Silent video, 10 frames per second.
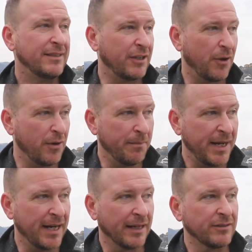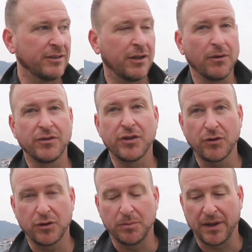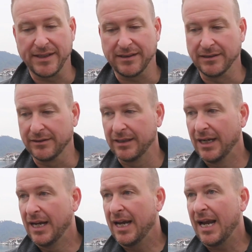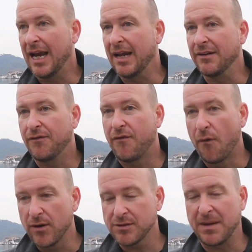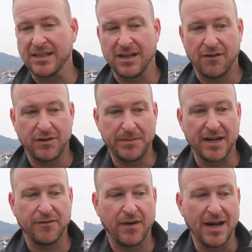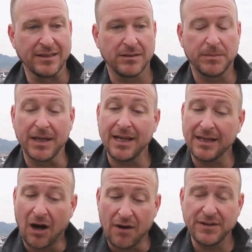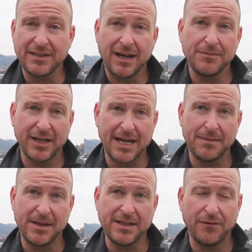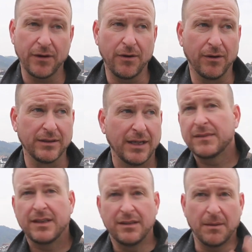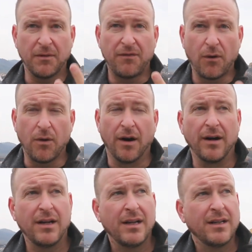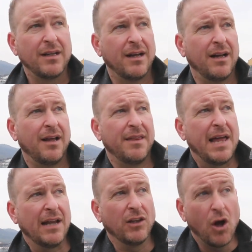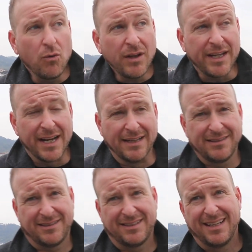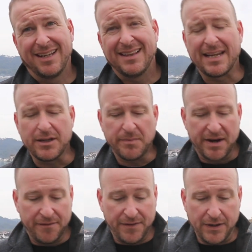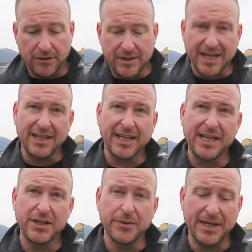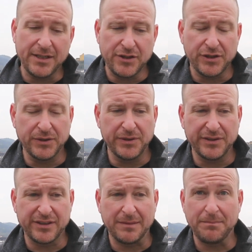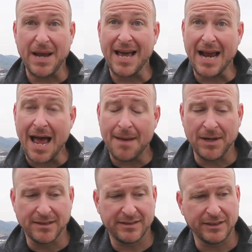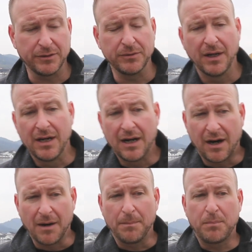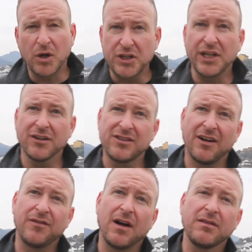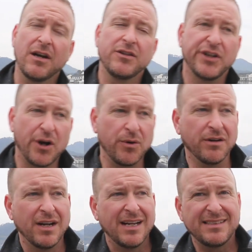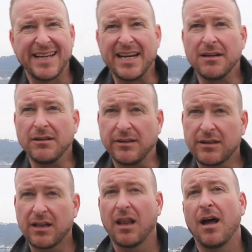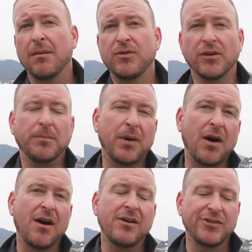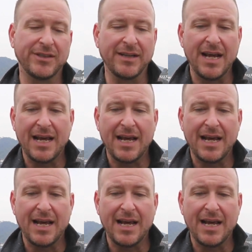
to go to meetings, to go to social places, and force myself to make friends. But oftentimes it can be difficult. Number four, that loneliness that you might feel can lead you into some bad habits. You are pushing yourself out there to go to, say, clubs or bars and